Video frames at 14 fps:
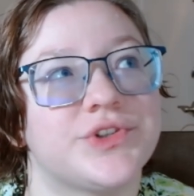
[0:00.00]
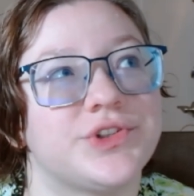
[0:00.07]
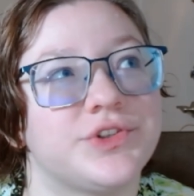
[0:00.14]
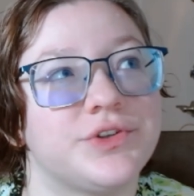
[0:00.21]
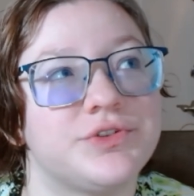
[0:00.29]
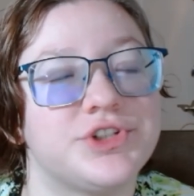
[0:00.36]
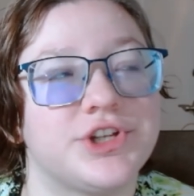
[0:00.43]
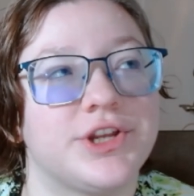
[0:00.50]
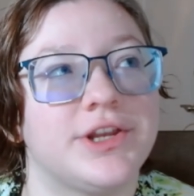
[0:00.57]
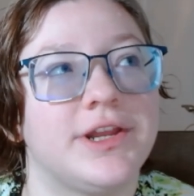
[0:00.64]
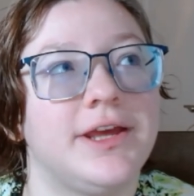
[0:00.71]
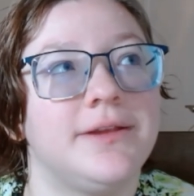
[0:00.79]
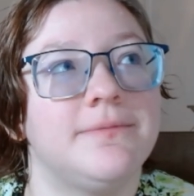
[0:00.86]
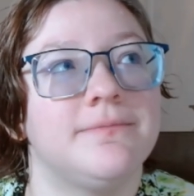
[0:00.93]
resolution.
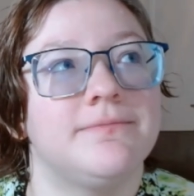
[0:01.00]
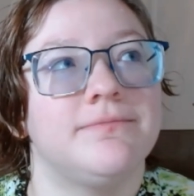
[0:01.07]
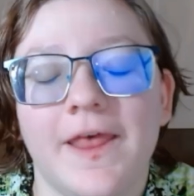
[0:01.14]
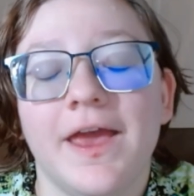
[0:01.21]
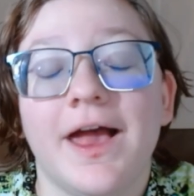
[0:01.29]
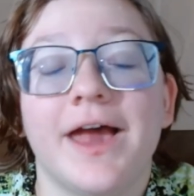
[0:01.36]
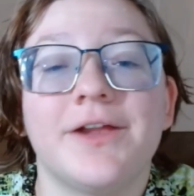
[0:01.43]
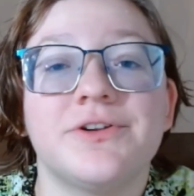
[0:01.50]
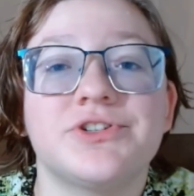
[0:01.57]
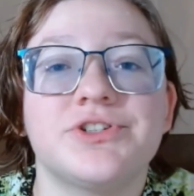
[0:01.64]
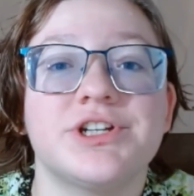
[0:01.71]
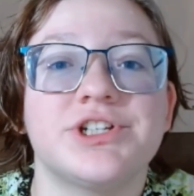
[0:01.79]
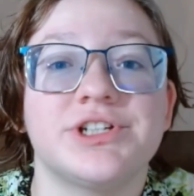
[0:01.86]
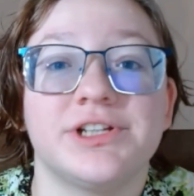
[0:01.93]
I don't
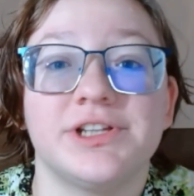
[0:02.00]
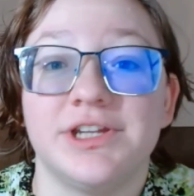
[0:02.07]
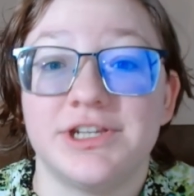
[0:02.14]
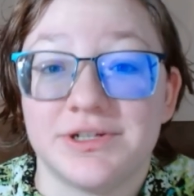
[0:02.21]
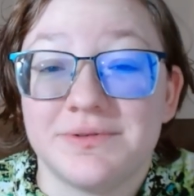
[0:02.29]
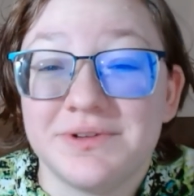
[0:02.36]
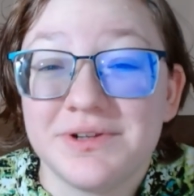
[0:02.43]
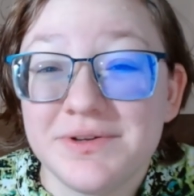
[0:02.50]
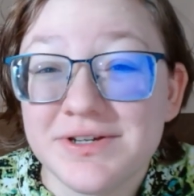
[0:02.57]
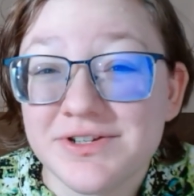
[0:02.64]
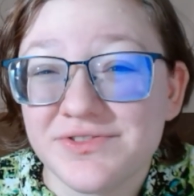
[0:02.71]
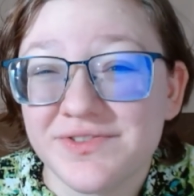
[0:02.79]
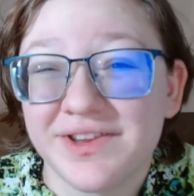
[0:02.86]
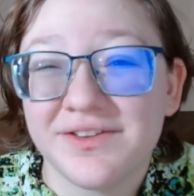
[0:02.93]
traditionally do New
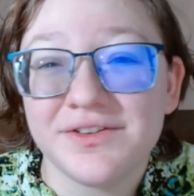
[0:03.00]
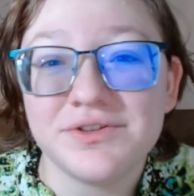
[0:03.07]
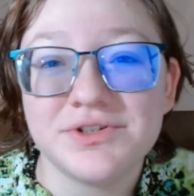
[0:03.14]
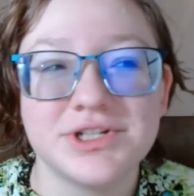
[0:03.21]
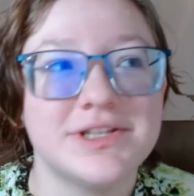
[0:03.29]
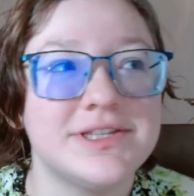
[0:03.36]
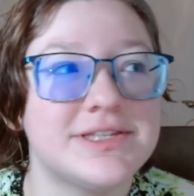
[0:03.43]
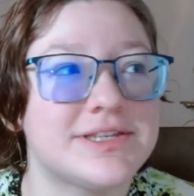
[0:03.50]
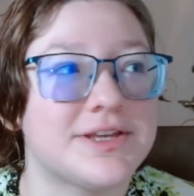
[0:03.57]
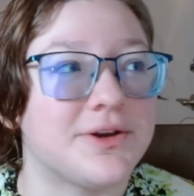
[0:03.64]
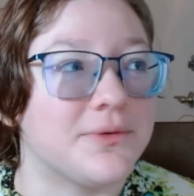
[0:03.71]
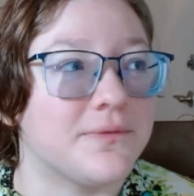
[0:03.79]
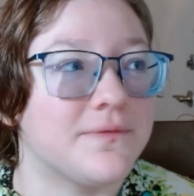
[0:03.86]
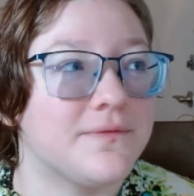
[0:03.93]
Year's resolutions,
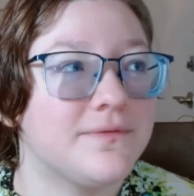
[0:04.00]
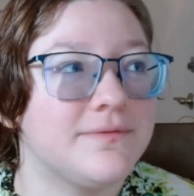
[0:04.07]
so